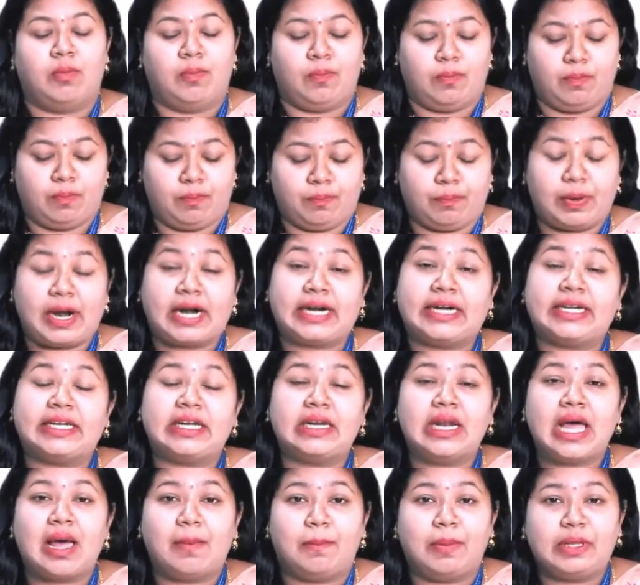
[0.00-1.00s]
practical
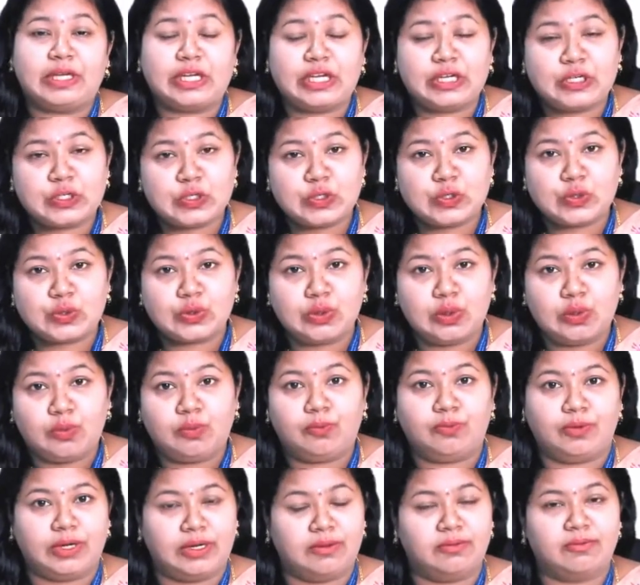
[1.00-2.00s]
applications of
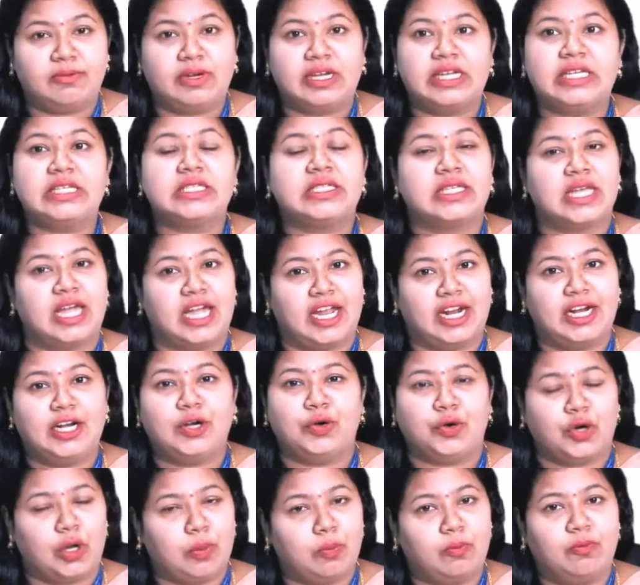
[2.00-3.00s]
film-wise and
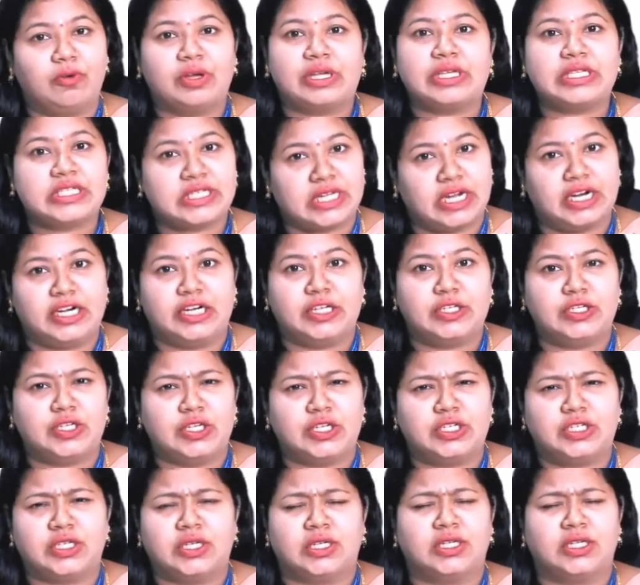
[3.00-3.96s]
drop-wise condensation.